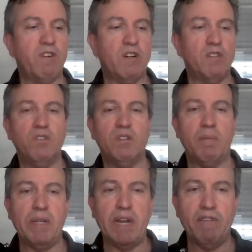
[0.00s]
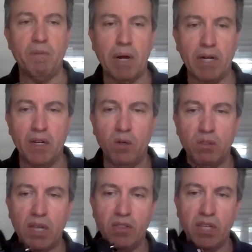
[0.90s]
first, I mean, everybody
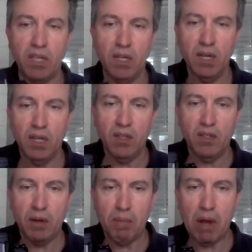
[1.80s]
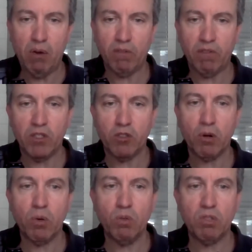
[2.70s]
knows that the amount of
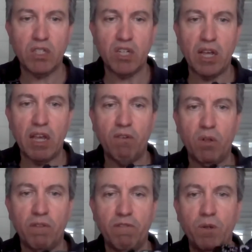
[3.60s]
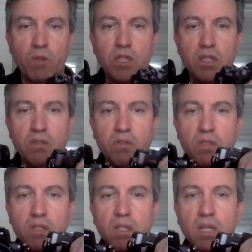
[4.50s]
controls that you have on the
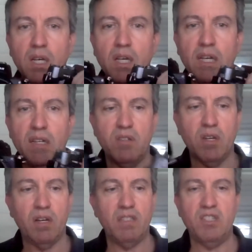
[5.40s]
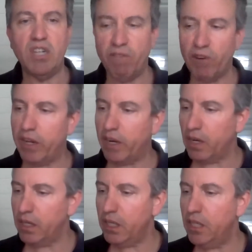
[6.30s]
Fuji's is
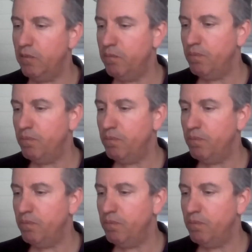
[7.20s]
definitely